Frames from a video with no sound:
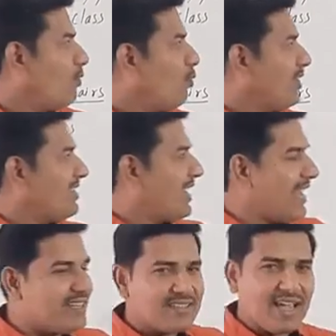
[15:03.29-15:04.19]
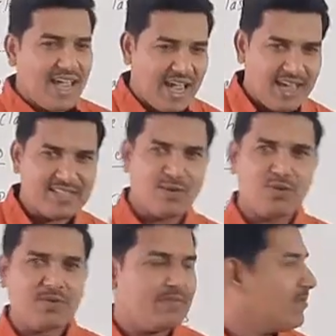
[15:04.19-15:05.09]
When the eggs hatch out,
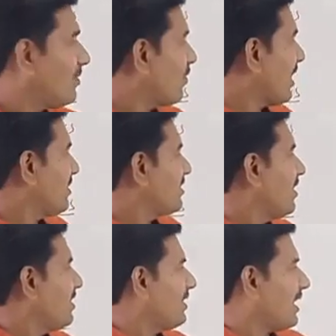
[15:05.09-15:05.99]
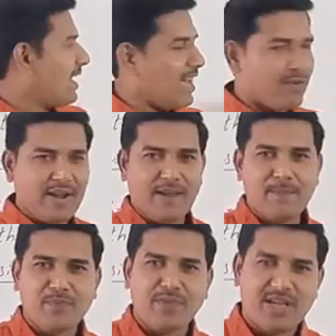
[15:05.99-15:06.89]
look at this, they are larvae.
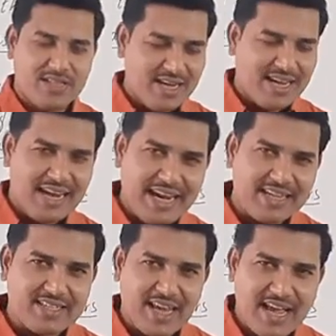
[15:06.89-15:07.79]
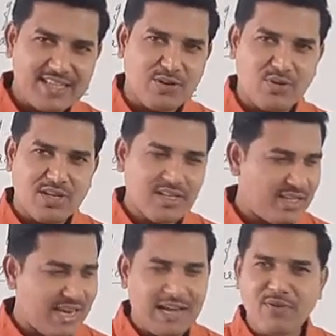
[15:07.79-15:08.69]
Andra eggs hatch out,
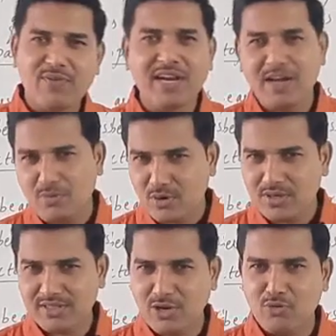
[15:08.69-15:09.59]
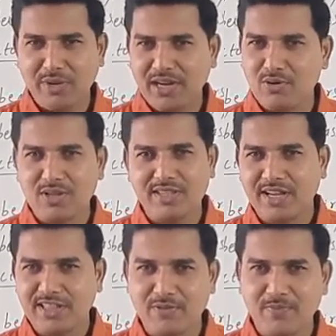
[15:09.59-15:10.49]
larvae will come out. Sannu marigol antu
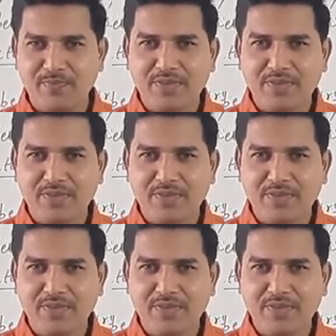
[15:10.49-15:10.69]
karithivi.